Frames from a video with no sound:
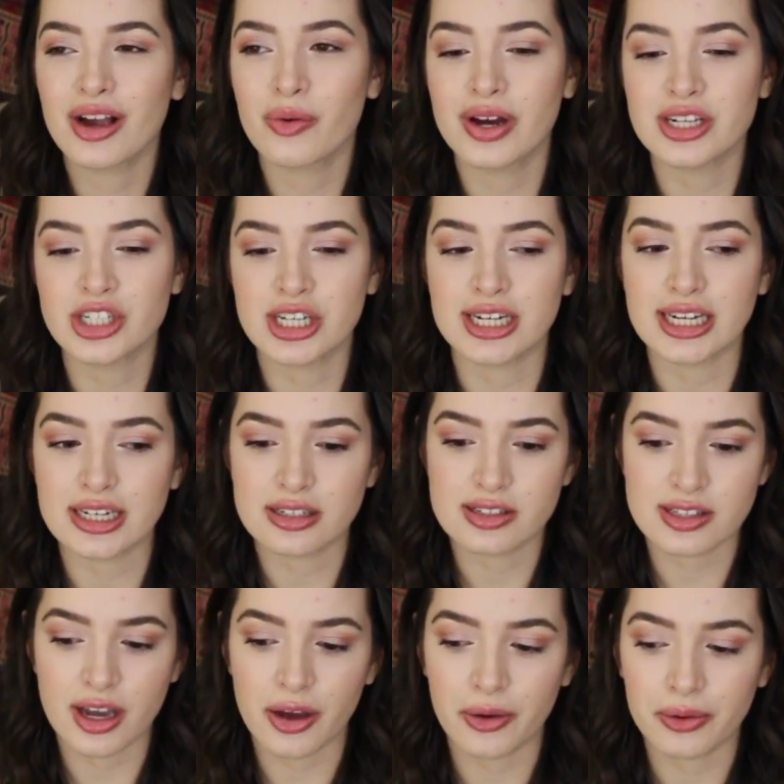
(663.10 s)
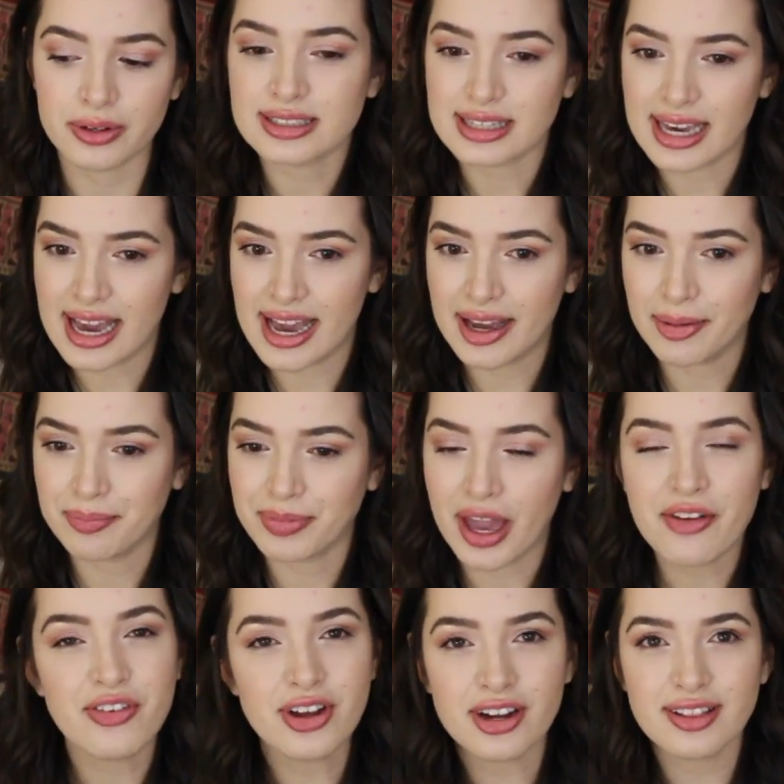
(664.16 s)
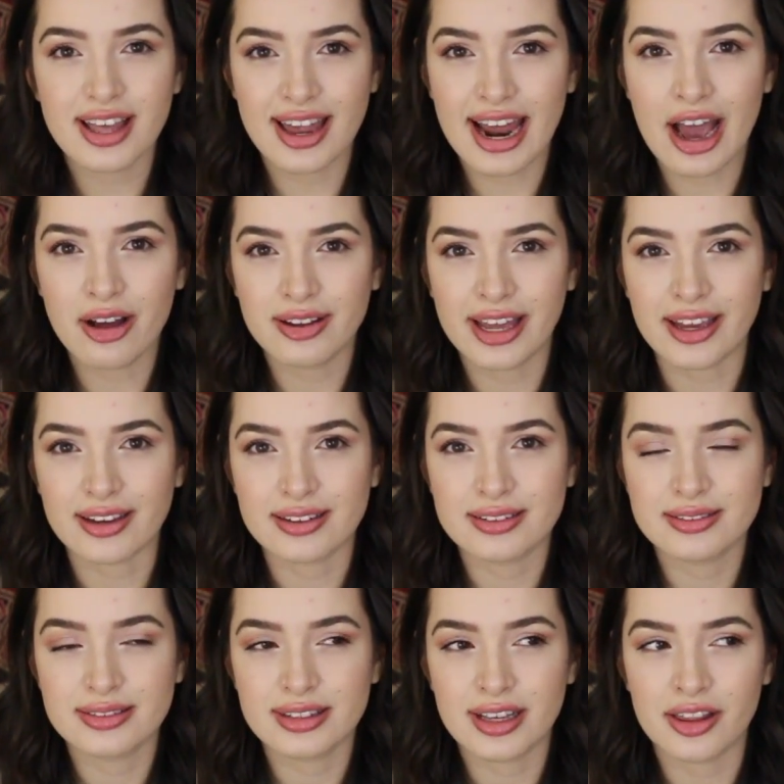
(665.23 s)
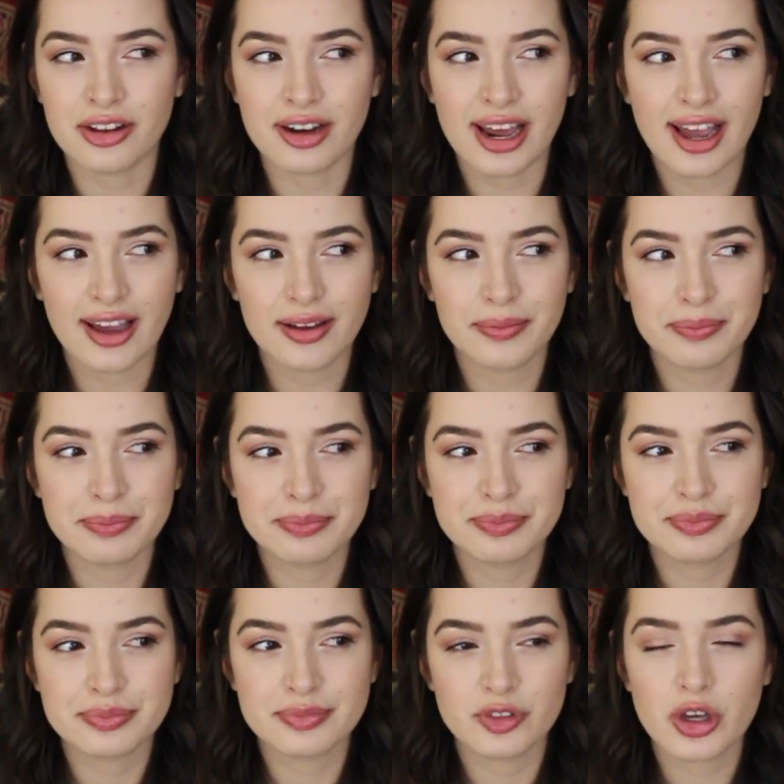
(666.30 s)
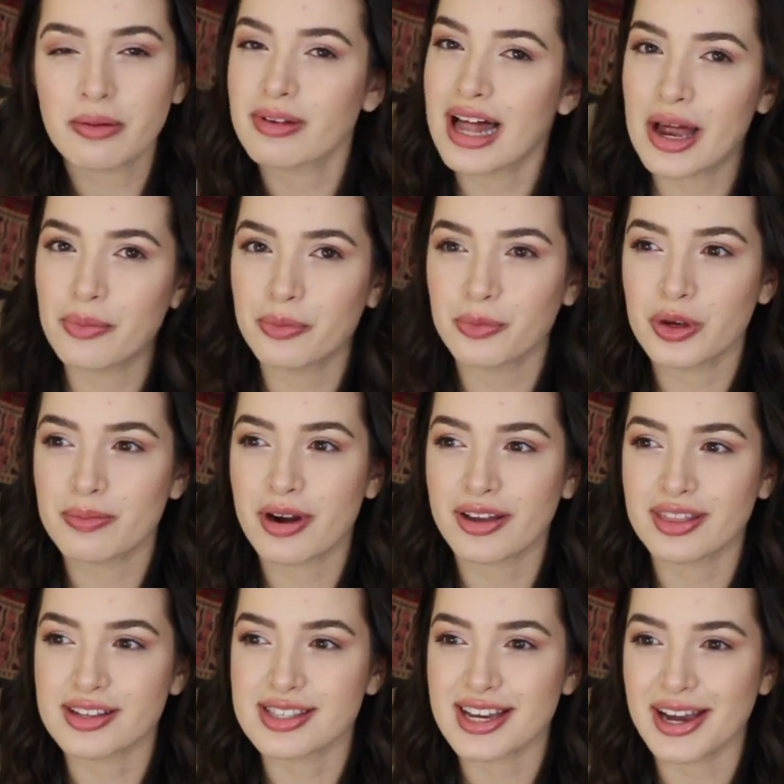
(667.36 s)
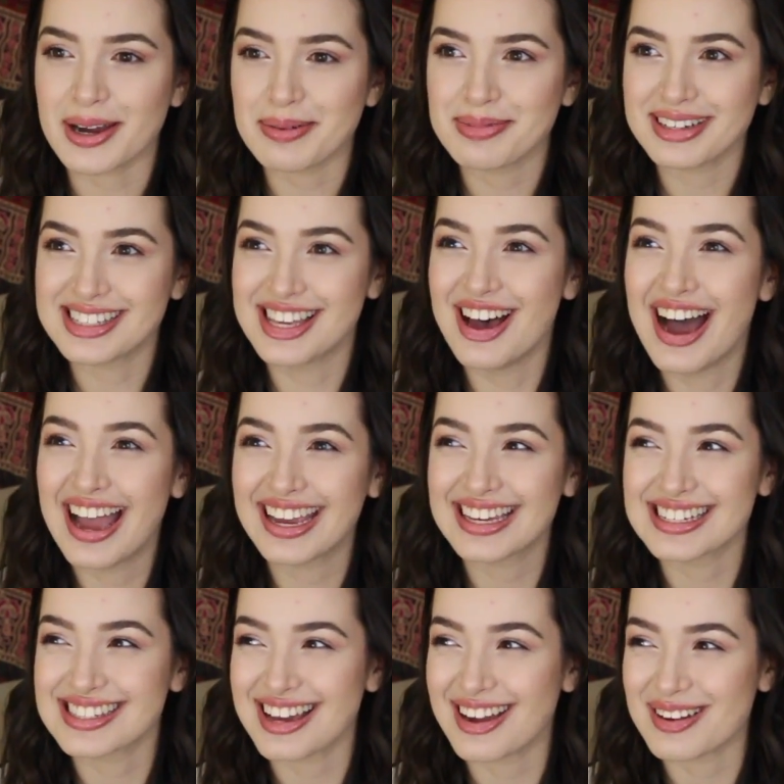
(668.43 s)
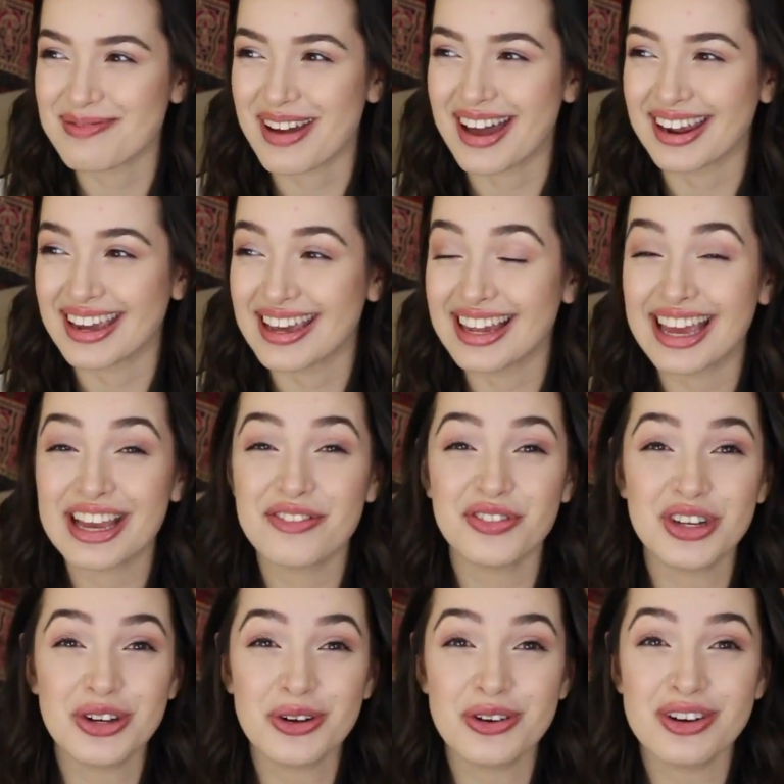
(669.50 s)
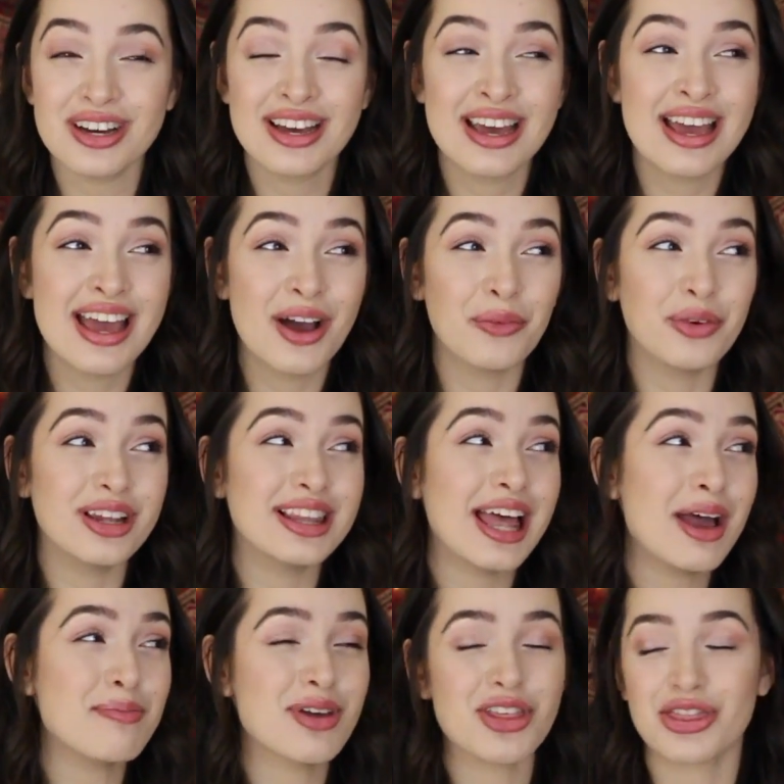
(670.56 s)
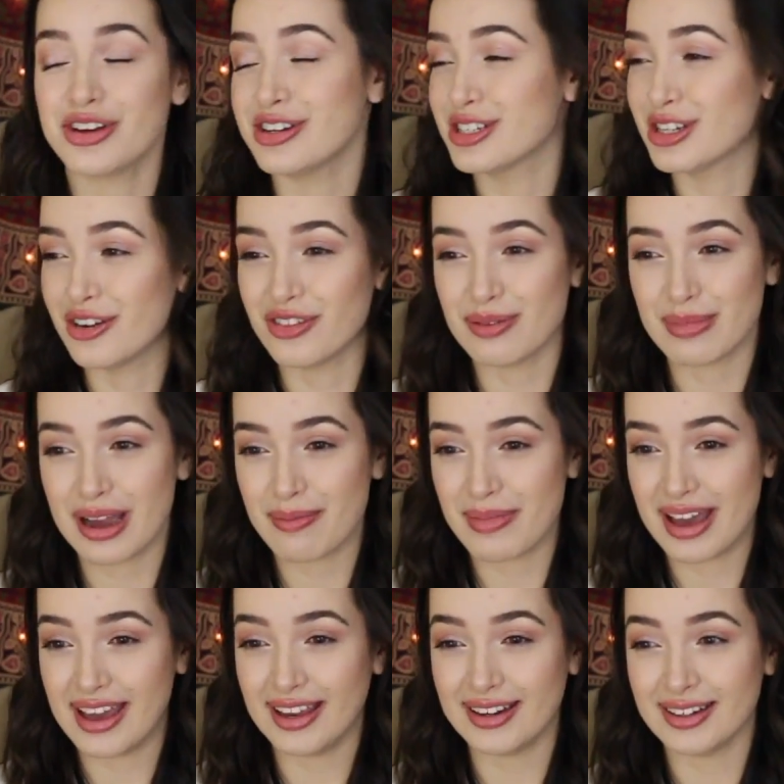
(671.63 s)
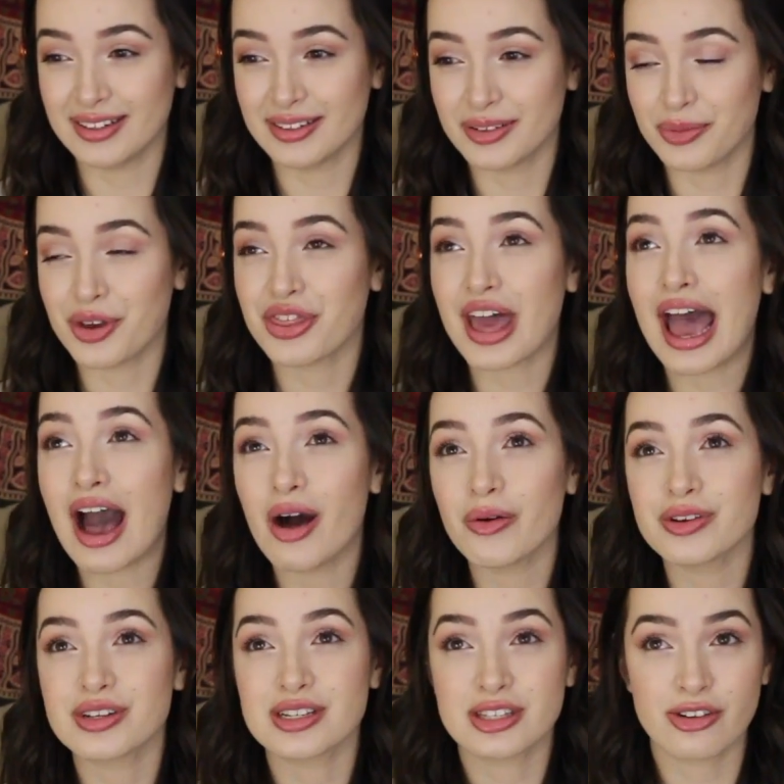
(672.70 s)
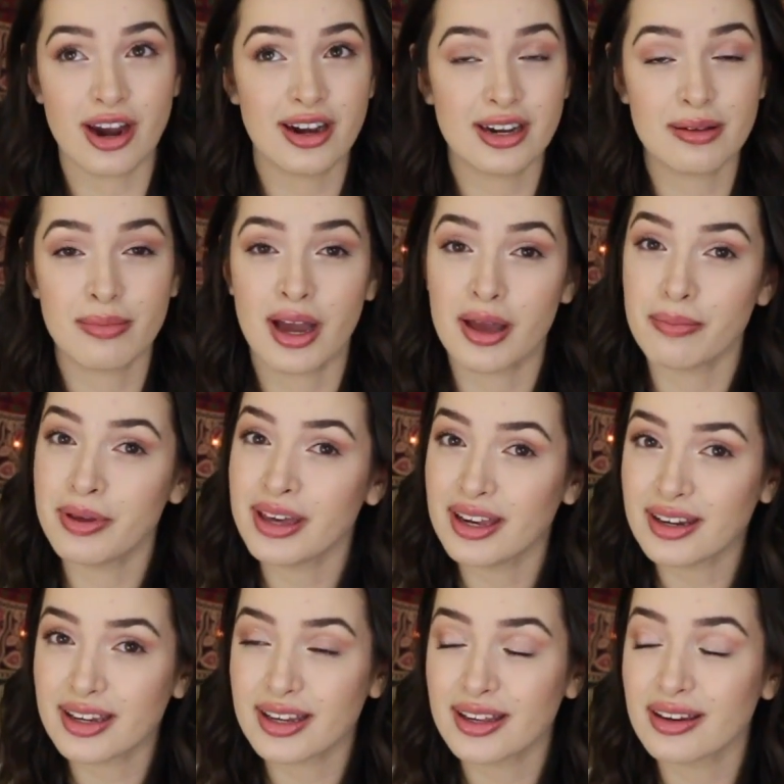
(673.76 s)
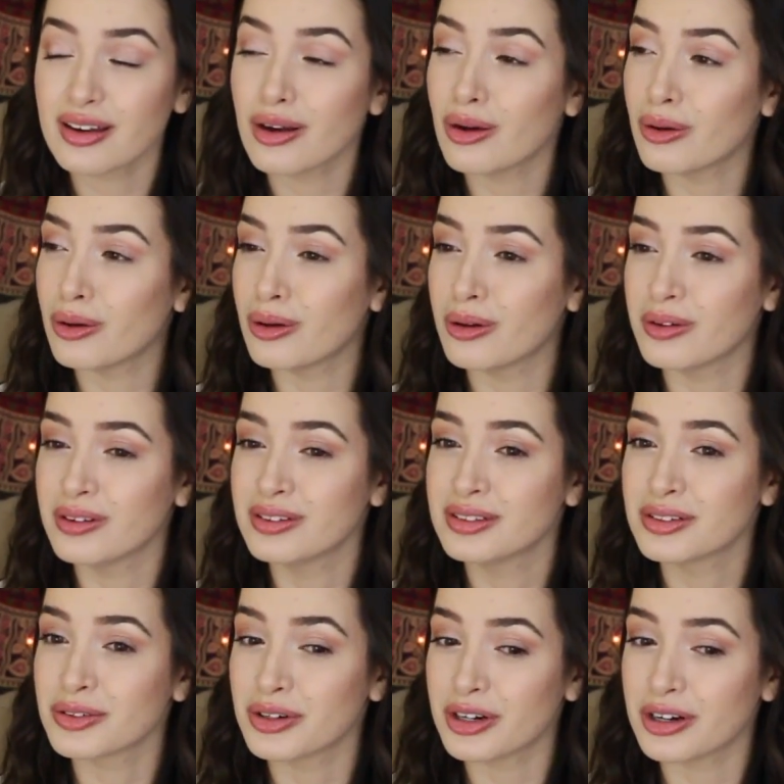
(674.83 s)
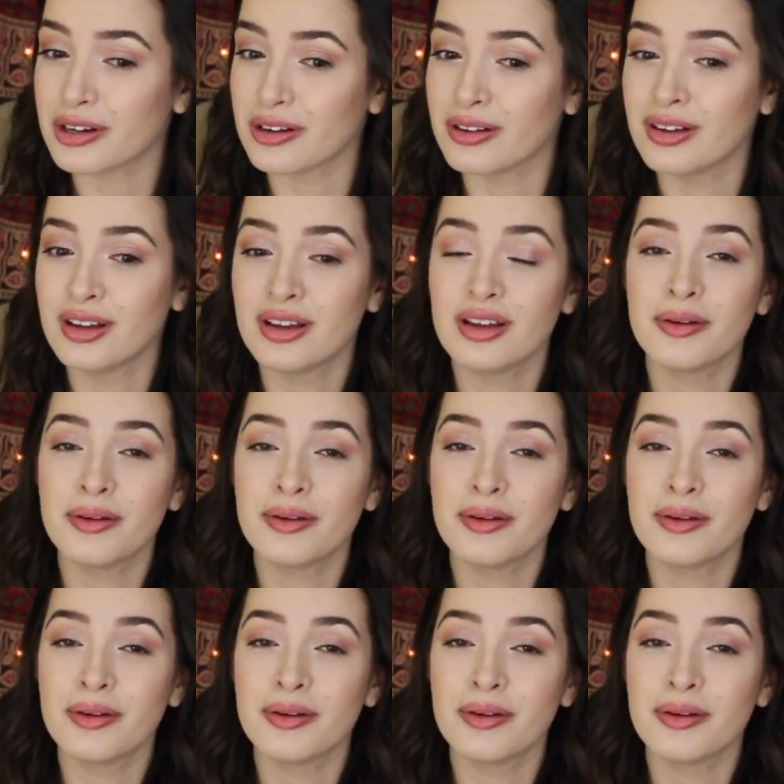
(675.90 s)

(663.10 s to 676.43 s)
questioning. So yeah, I figured that out like the other day. So I'm glad we brought this up so I can talk about it. Like, if you will let me thirst over my men without discrediting my opinion, oh girl,